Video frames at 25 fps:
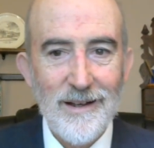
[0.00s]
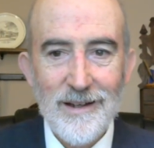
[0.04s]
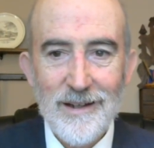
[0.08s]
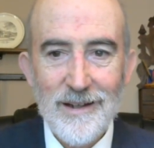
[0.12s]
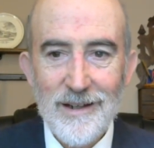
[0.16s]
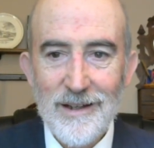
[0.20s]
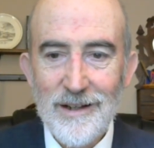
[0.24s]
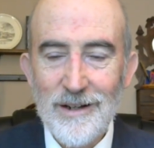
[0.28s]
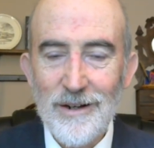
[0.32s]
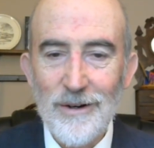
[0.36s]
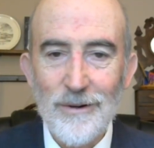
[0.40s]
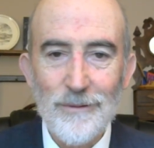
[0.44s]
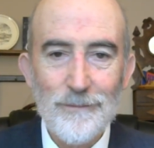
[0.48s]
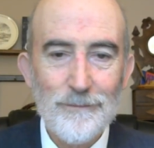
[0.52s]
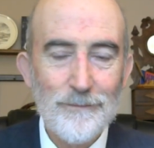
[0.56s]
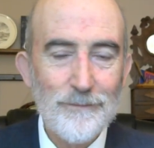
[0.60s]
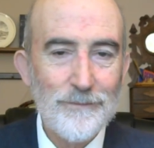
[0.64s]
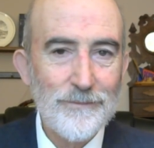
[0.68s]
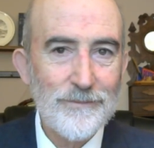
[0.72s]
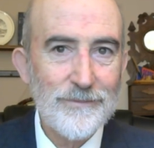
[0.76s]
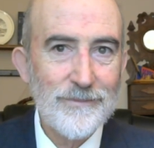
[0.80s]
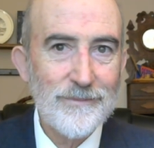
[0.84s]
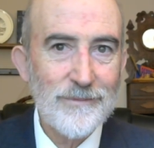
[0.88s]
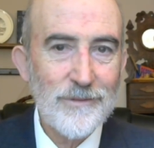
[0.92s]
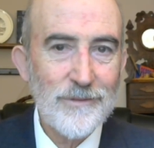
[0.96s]
You know,
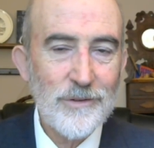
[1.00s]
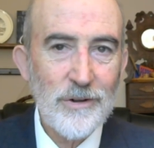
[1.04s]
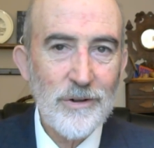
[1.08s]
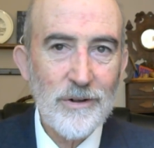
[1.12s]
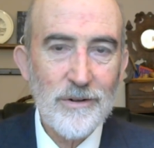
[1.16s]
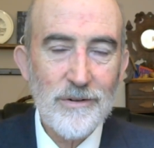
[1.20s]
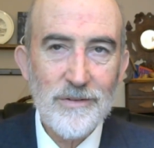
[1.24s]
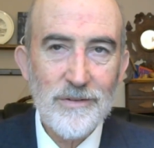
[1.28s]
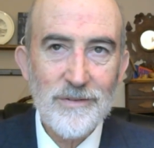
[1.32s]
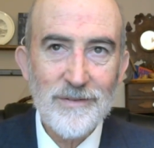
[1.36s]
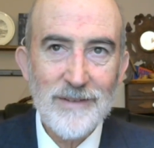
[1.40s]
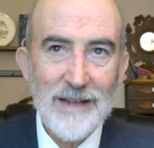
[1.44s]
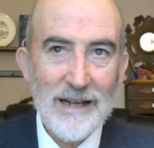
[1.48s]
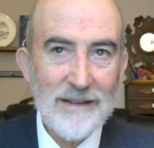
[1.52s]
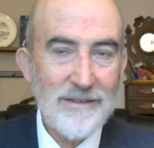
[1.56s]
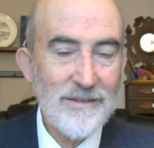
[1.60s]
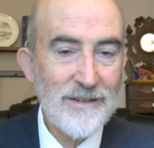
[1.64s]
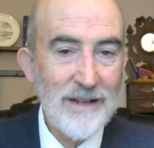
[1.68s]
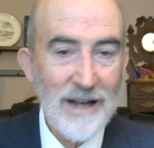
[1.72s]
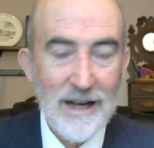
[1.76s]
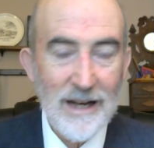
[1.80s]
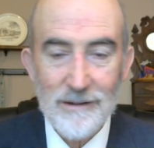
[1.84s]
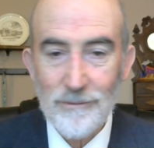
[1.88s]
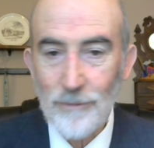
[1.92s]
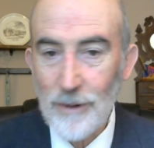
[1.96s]
church, that's
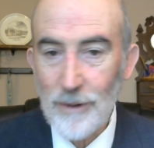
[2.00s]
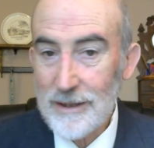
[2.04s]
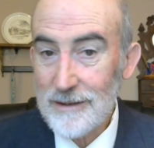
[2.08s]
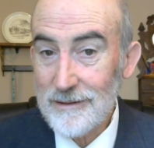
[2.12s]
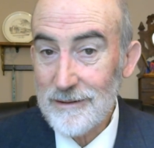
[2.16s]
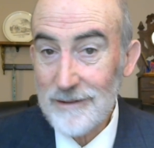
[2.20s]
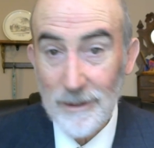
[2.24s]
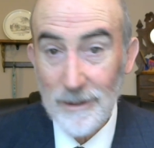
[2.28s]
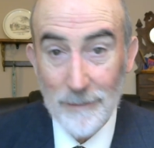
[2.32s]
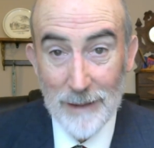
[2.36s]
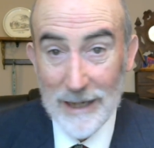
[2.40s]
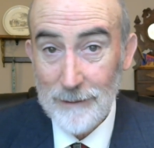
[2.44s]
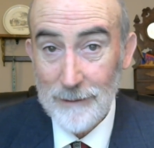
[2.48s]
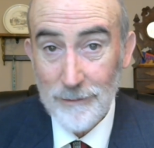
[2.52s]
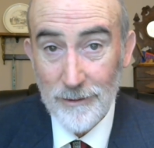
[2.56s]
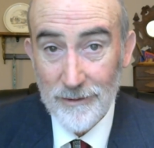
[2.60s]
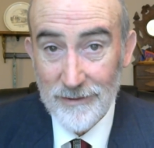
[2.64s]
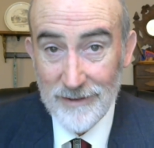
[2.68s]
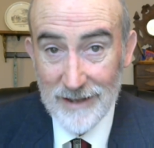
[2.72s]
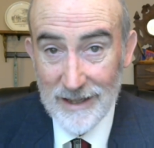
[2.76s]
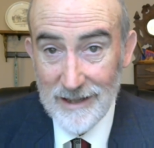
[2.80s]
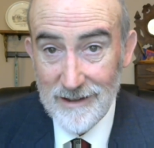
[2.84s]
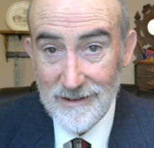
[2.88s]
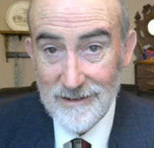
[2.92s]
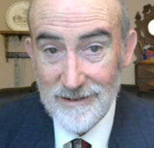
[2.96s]
not what the Bible
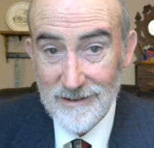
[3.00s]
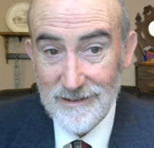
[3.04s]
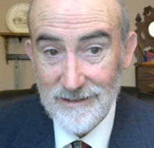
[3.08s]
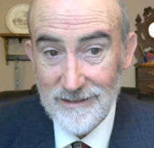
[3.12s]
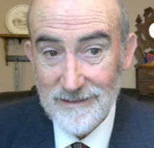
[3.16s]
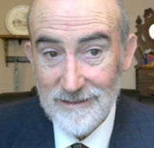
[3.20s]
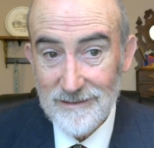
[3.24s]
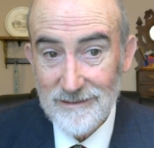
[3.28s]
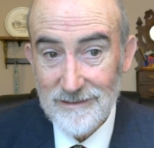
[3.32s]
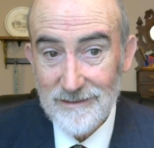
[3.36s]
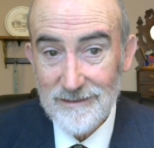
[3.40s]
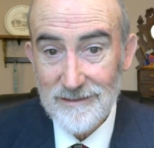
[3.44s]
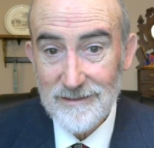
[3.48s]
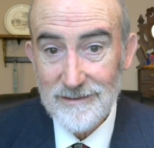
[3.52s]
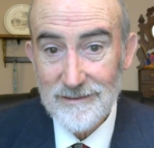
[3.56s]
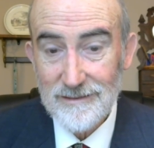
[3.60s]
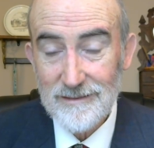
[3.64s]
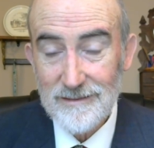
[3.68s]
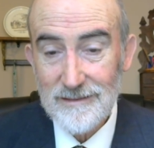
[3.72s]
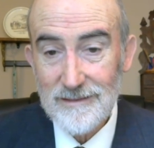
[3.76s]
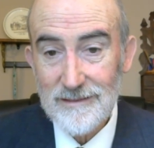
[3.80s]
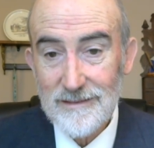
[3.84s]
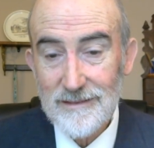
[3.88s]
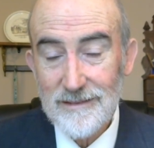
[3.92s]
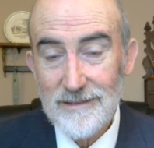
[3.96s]
says.
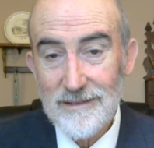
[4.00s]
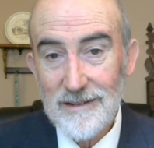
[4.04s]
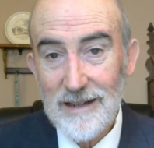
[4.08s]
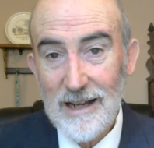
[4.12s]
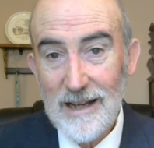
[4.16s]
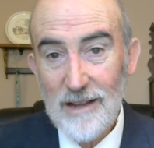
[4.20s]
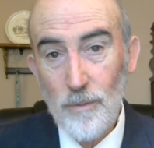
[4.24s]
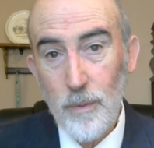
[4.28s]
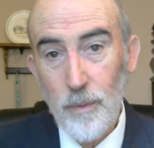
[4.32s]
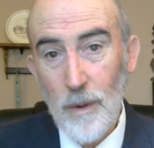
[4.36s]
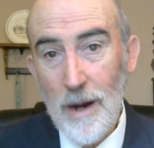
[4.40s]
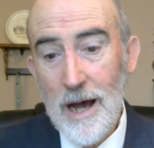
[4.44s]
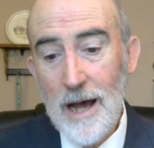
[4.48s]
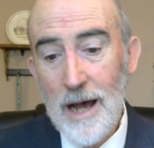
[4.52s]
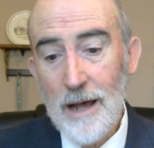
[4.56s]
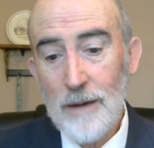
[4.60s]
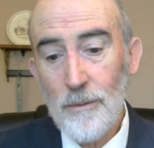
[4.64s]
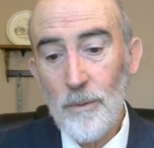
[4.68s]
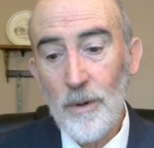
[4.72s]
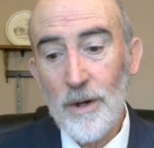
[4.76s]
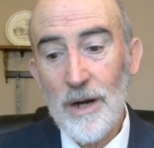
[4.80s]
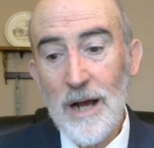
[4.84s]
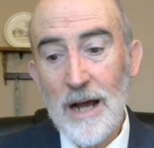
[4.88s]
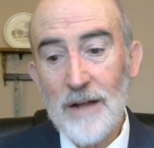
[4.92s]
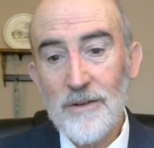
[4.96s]
That's why
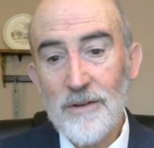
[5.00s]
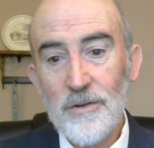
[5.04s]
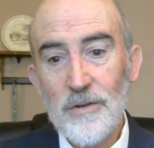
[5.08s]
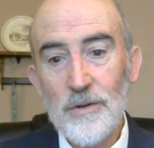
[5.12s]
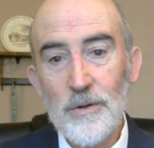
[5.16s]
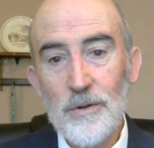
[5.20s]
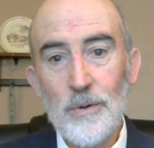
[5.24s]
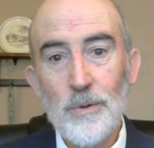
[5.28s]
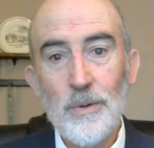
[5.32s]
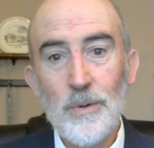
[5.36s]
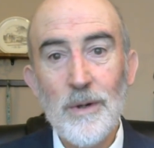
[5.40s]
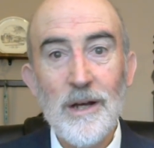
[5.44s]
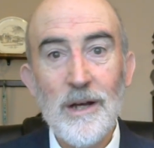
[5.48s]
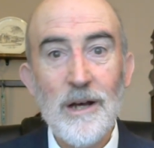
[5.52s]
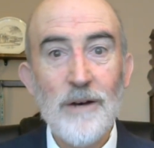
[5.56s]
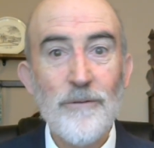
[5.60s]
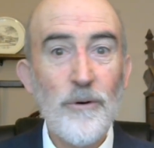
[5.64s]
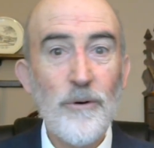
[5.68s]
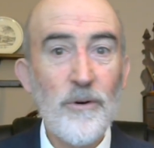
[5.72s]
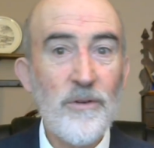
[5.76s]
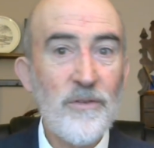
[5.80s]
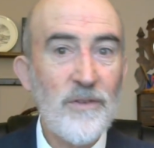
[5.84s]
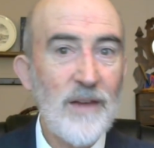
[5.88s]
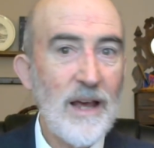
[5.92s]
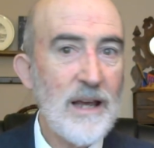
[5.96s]
we're not to
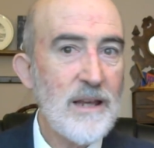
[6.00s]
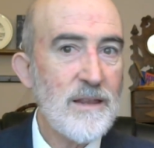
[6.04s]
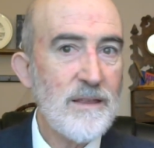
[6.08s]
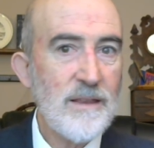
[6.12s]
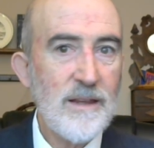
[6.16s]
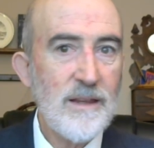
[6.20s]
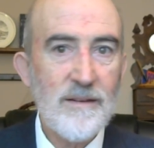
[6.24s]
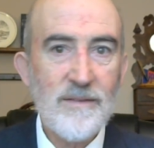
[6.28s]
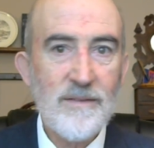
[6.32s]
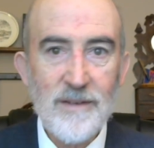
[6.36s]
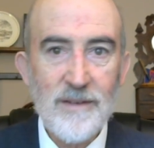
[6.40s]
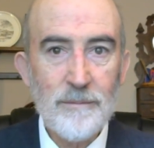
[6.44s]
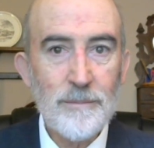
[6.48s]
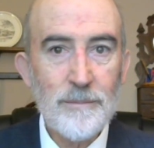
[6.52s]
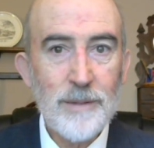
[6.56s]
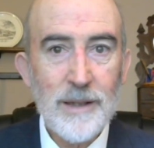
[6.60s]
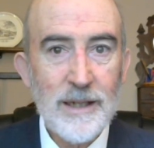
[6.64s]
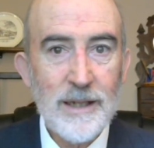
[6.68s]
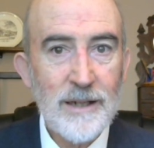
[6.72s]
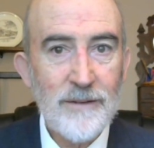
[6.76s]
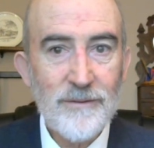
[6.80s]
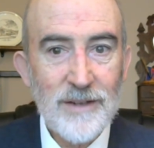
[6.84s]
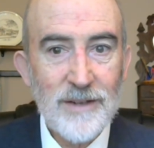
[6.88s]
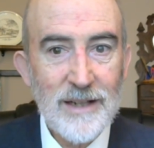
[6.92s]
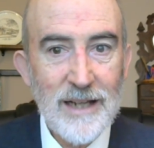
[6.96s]
forsake the
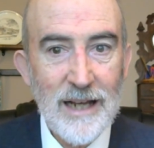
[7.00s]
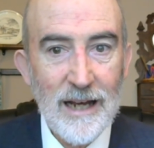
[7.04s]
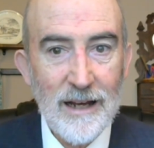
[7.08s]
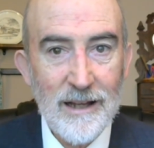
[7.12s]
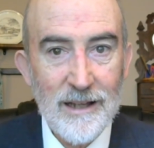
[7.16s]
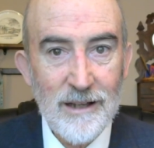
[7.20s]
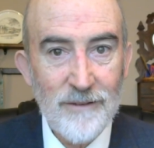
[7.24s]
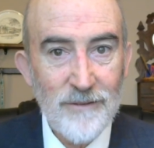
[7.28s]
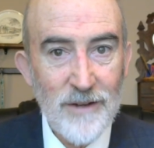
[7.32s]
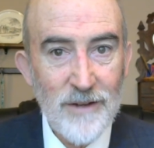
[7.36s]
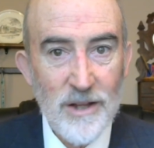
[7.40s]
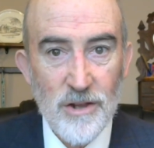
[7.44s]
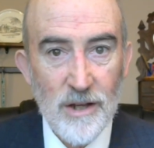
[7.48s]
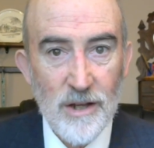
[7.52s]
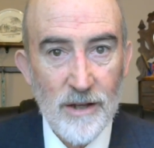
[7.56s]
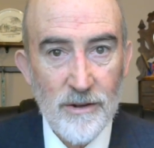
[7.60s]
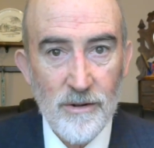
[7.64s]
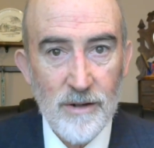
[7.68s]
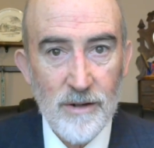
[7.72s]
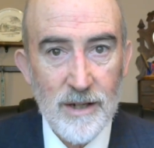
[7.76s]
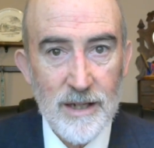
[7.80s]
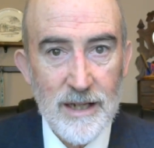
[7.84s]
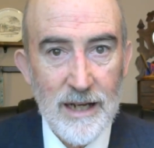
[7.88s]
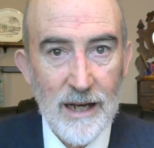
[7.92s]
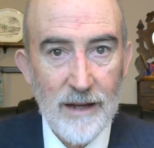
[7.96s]
assembling of each other
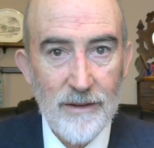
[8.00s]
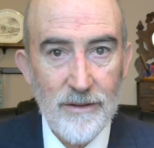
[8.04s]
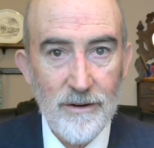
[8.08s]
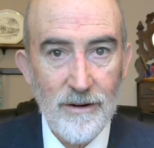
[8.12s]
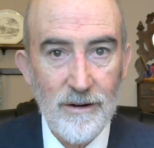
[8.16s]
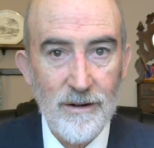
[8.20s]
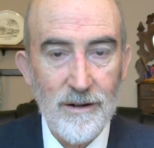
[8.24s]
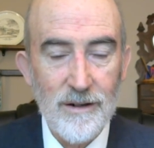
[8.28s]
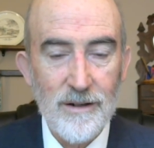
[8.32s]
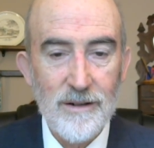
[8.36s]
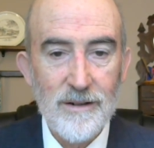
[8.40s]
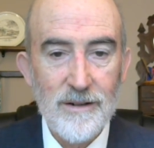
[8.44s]
together.